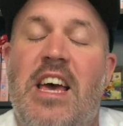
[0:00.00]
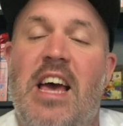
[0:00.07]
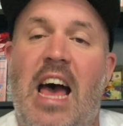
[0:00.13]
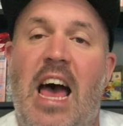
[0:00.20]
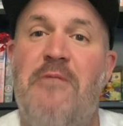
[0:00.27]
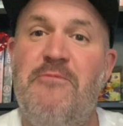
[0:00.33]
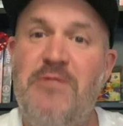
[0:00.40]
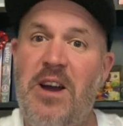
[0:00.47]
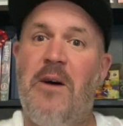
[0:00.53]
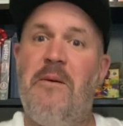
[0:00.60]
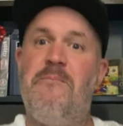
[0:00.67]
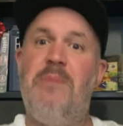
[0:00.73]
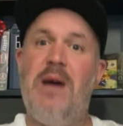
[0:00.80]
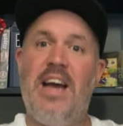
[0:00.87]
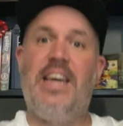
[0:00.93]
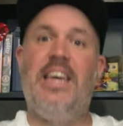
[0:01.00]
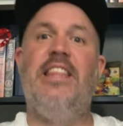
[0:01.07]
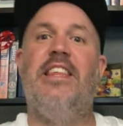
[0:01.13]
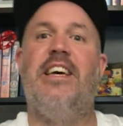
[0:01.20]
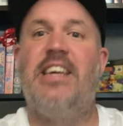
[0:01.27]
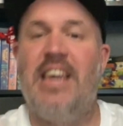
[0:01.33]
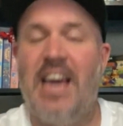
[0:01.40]
And we are back in
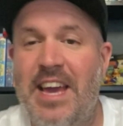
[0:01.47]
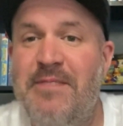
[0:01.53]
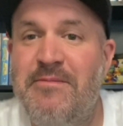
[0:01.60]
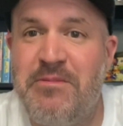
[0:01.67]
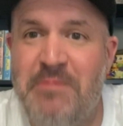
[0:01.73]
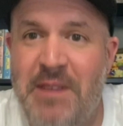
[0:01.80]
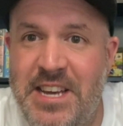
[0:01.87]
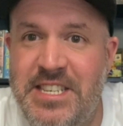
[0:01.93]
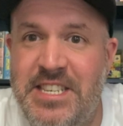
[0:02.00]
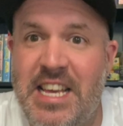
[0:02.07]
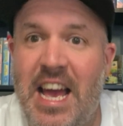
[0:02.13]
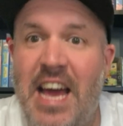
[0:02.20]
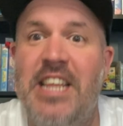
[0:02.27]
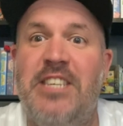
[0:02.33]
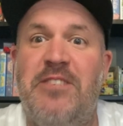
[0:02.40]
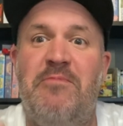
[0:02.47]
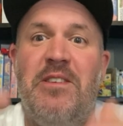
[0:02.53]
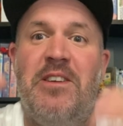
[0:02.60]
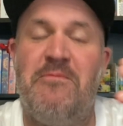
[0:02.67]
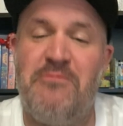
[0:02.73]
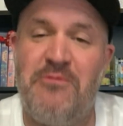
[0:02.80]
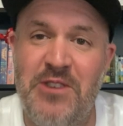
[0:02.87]
the game space, and it's been
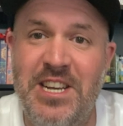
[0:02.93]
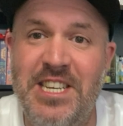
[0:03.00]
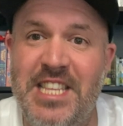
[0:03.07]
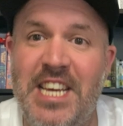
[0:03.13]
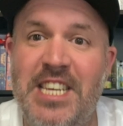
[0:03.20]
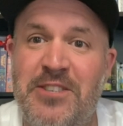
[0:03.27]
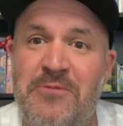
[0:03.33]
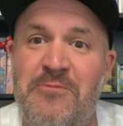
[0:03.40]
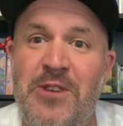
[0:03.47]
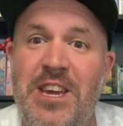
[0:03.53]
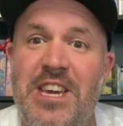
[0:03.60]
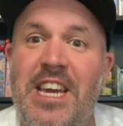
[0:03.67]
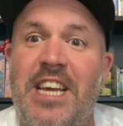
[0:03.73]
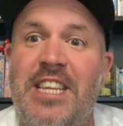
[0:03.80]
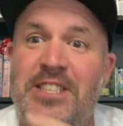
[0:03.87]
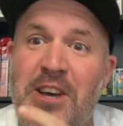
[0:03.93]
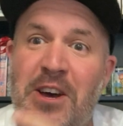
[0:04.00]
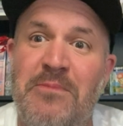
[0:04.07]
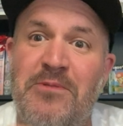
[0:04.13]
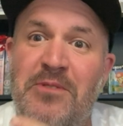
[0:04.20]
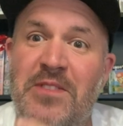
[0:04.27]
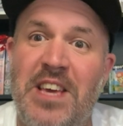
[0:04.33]
a pretty decent week in
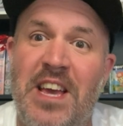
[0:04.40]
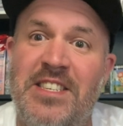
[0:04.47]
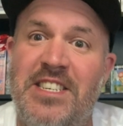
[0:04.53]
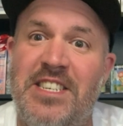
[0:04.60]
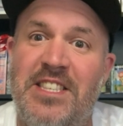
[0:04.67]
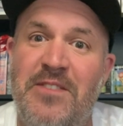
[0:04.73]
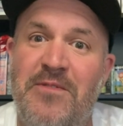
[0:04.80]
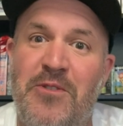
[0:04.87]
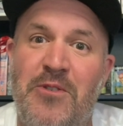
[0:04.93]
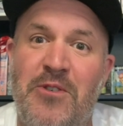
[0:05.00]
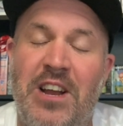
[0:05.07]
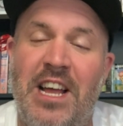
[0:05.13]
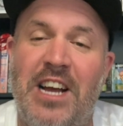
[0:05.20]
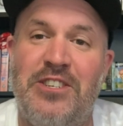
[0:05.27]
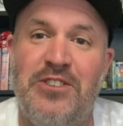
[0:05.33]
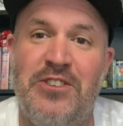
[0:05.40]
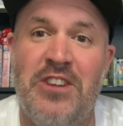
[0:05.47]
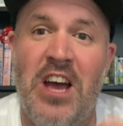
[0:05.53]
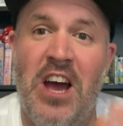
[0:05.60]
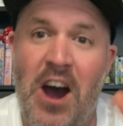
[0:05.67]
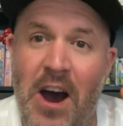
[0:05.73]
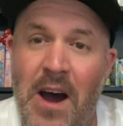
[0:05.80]
terms of the N64 collection.
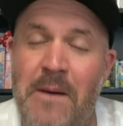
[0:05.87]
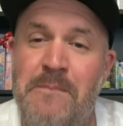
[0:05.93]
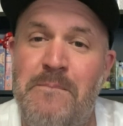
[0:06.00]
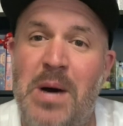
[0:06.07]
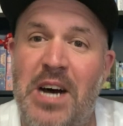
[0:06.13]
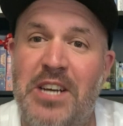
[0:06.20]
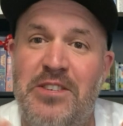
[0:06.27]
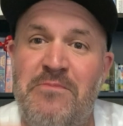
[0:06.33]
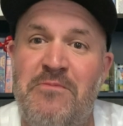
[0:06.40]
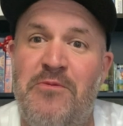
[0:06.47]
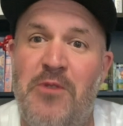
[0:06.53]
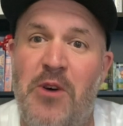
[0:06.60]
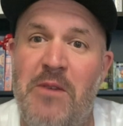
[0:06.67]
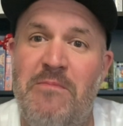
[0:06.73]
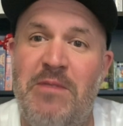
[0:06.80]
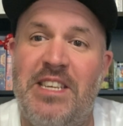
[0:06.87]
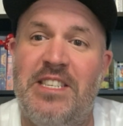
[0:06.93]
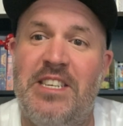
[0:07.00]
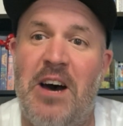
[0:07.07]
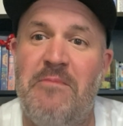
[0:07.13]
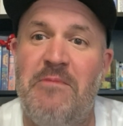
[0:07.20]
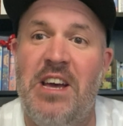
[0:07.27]
I am buzzing with what I picked
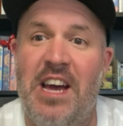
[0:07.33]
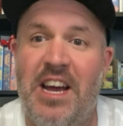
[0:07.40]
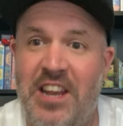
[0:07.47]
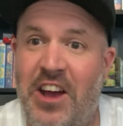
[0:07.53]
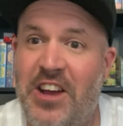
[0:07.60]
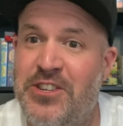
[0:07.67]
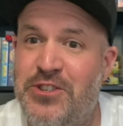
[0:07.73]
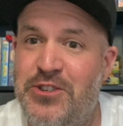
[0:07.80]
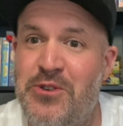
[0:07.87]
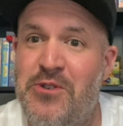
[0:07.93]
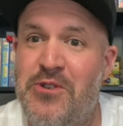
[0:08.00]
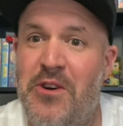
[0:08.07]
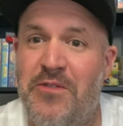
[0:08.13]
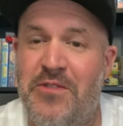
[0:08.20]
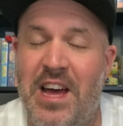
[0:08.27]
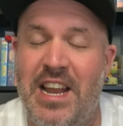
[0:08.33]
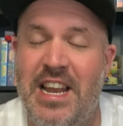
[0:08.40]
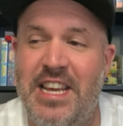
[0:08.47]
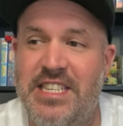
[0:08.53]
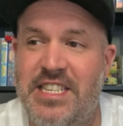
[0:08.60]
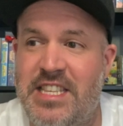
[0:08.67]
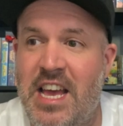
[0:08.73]
up, and I could chalk off that
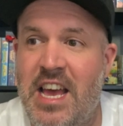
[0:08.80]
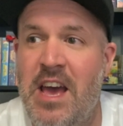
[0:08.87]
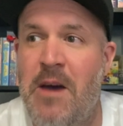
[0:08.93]
list.